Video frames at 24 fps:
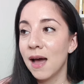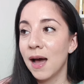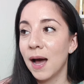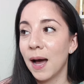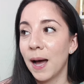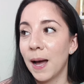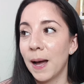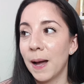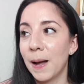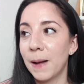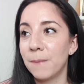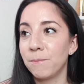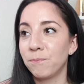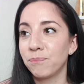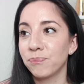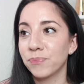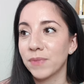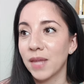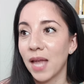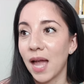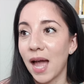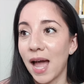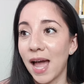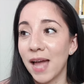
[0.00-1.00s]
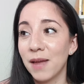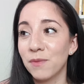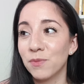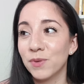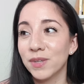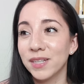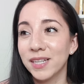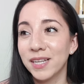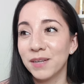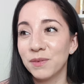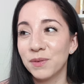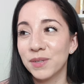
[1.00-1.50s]
Um, I
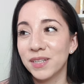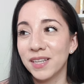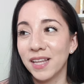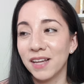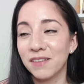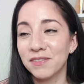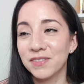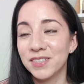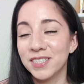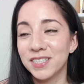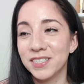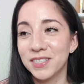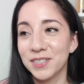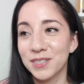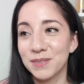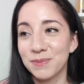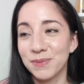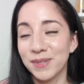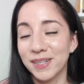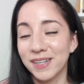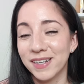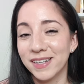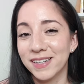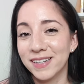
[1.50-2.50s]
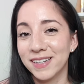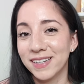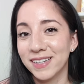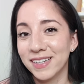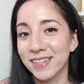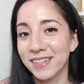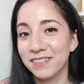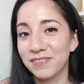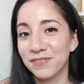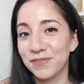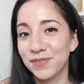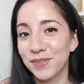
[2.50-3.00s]
really would love to just be on
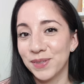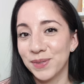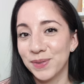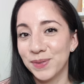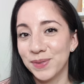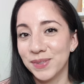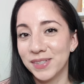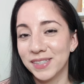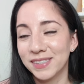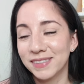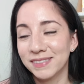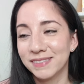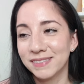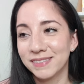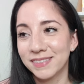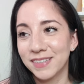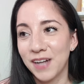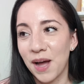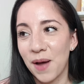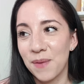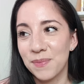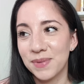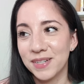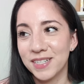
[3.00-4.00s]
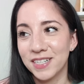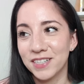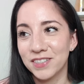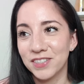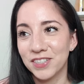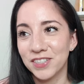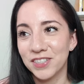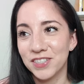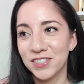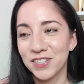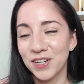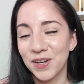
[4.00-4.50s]
a food
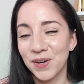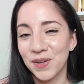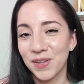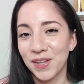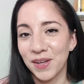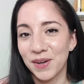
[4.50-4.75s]
competition show.